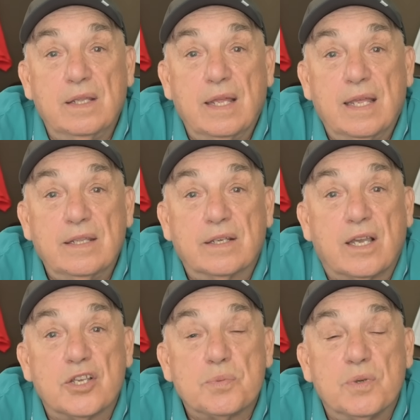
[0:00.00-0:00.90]
And the
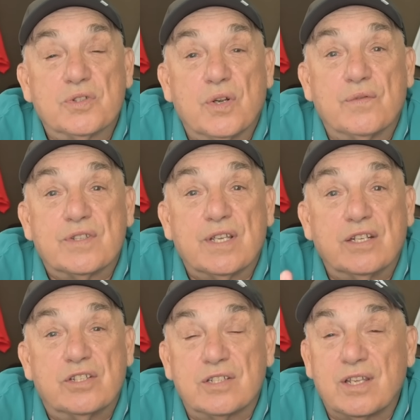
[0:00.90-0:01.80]
customer service
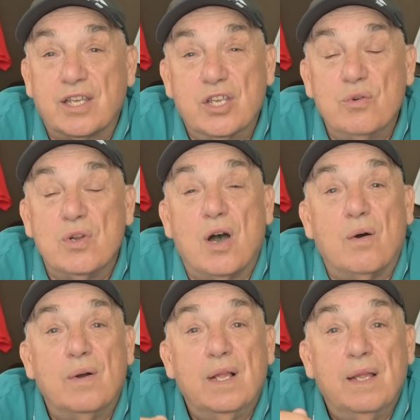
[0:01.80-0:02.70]
said, "Just like
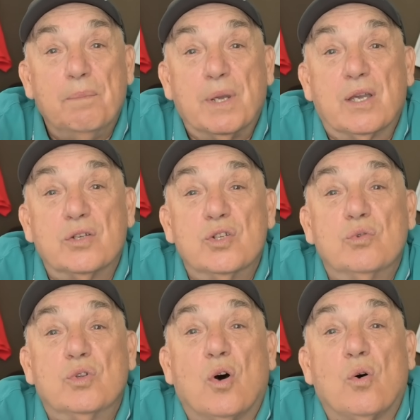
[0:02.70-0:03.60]
because you
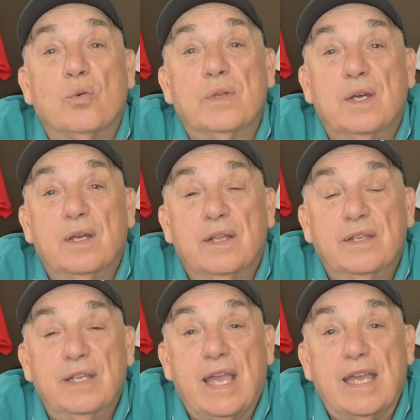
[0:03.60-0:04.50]
told
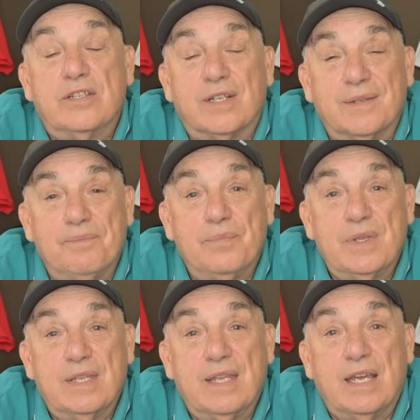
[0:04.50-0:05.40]
the agent
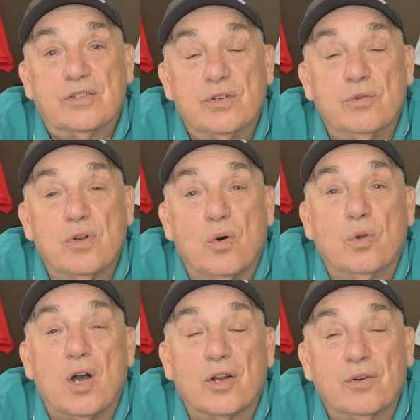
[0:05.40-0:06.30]
that you're no
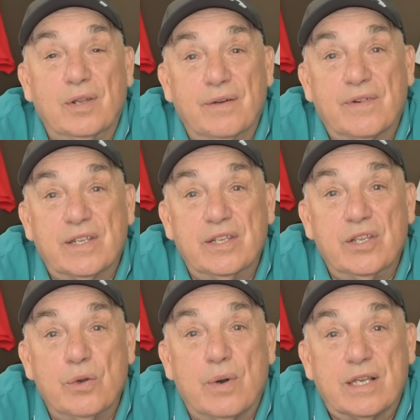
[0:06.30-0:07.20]
longer living in the
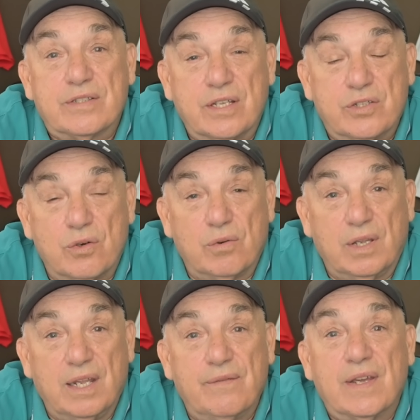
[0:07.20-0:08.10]
US, that you're
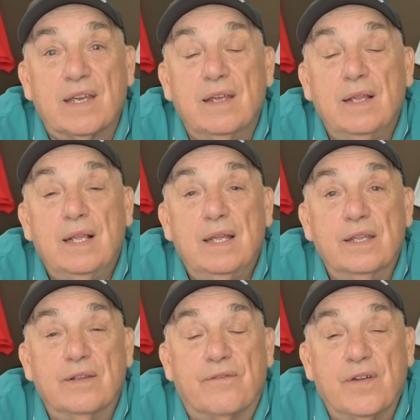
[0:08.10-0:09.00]
living
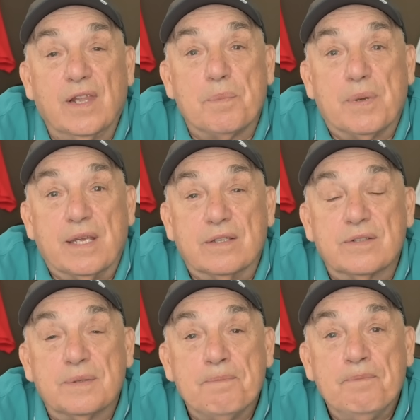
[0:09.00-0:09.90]
in the Philippines."